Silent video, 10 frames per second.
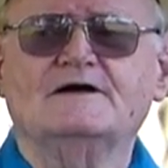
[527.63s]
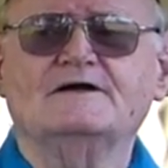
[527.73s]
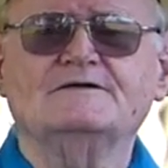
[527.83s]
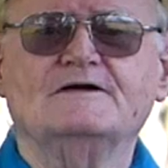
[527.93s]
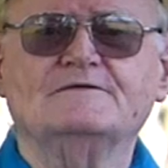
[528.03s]

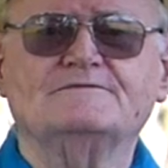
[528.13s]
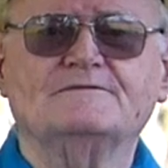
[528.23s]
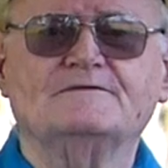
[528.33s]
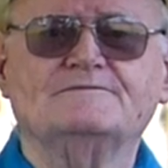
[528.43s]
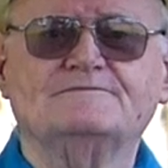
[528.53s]
in your
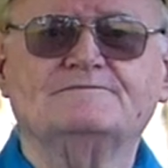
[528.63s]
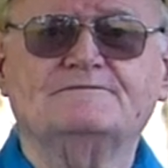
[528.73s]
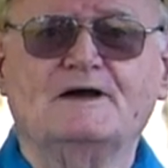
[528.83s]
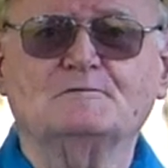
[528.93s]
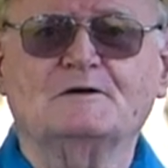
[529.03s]

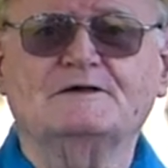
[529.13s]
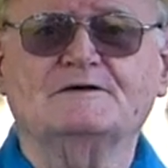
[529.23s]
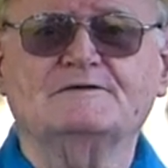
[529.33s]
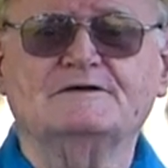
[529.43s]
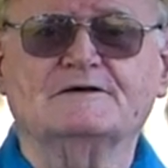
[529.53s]
family
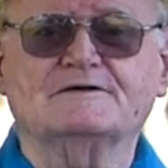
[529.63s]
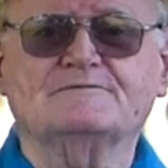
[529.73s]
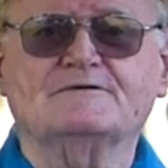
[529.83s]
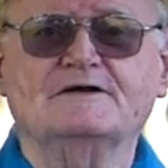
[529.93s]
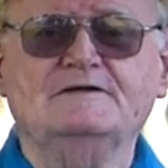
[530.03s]
or younger
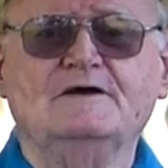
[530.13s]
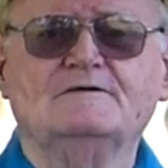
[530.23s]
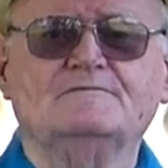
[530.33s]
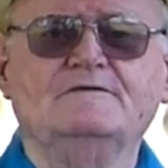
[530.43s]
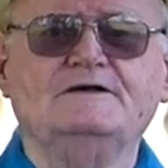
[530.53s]
friend,
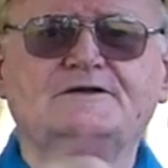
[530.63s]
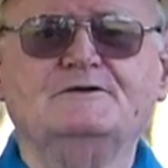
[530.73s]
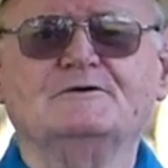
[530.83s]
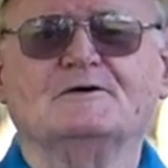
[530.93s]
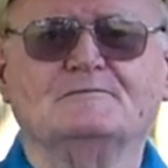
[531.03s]
read
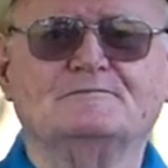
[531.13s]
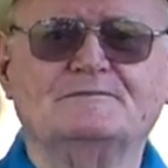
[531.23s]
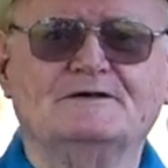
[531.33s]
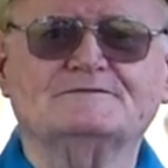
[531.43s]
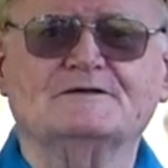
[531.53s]
to them.
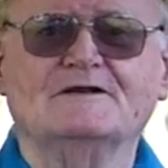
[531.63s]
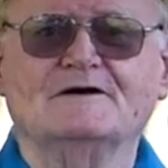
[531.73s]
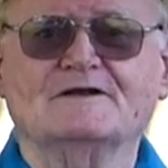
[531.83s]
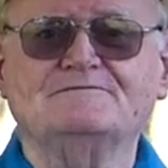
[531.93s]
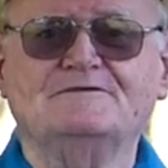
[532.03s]
It's a
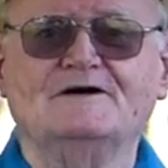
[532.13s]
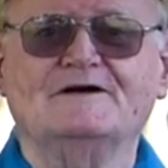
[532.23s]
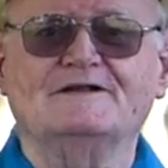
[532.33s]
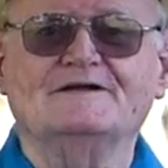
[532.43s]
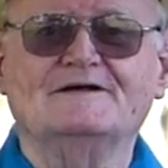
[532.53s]
lot of
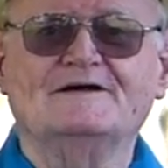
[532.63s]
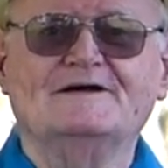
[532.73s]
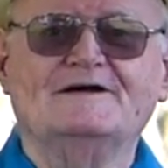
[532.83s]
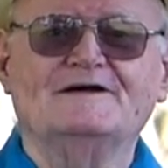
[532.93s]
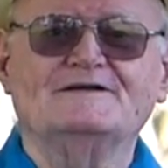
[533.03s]
fun,
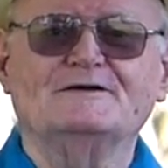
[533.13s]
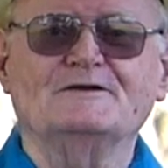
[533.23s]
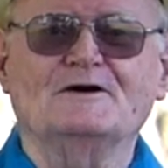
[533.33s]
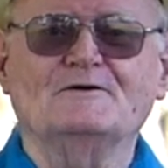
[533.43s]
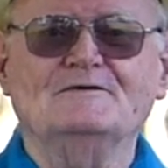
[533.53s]
you
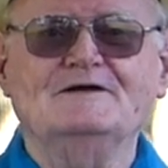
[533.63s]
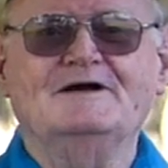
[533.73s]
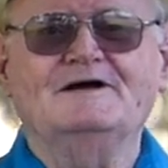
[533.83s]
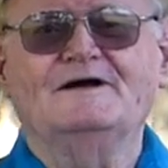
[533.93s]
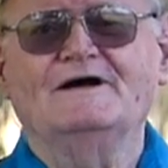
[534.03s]
know,
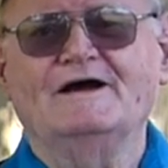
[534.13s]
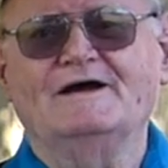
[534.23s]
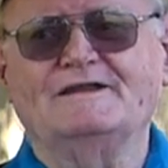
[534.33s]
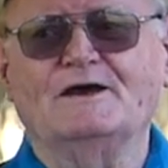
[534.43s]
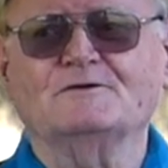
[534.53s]

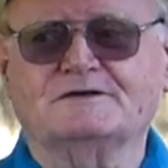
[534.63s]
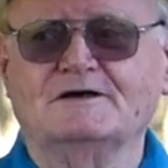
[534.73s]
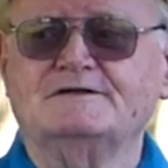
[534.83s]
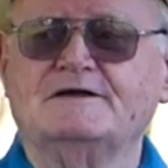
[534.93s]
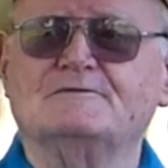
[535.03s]
and they'll
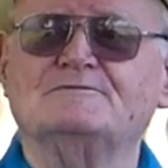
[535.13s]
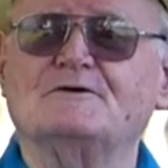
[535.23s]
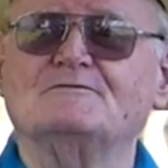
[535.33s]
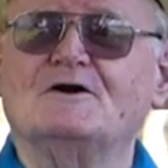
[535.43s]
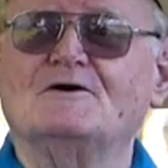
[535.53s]
tell you if you're
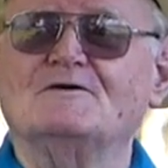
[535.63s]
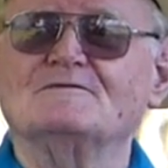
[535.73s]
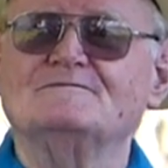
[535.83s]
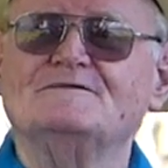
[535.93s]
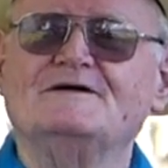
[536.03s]
wrong.
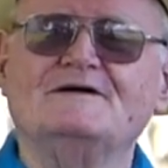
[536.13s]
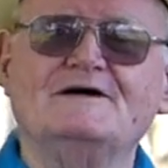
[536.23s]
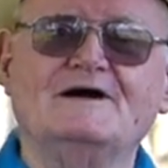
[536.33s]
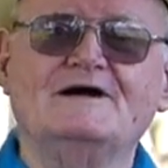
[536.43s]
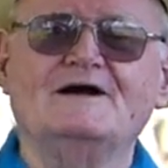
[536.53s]

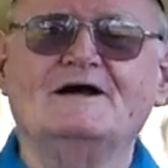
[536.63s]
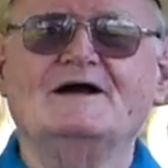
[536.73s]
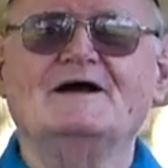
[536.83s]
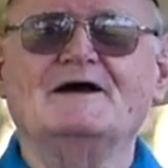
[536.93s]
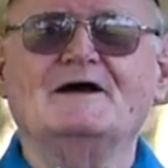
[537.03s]

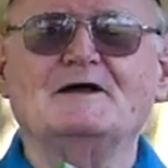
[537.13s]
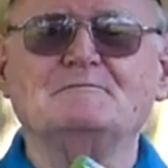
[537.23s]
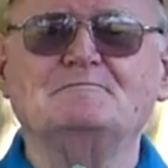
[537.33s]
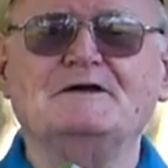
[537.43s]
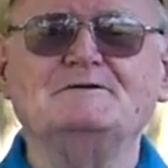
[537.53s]
And
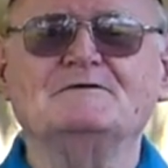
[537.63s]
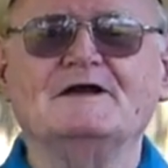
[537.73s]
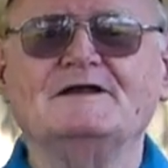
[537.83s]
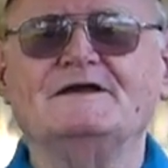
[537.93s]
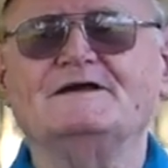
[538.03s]
be
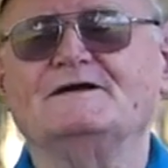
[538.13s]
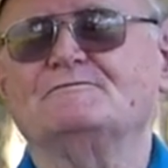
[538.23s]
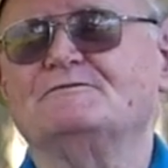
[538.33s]
ready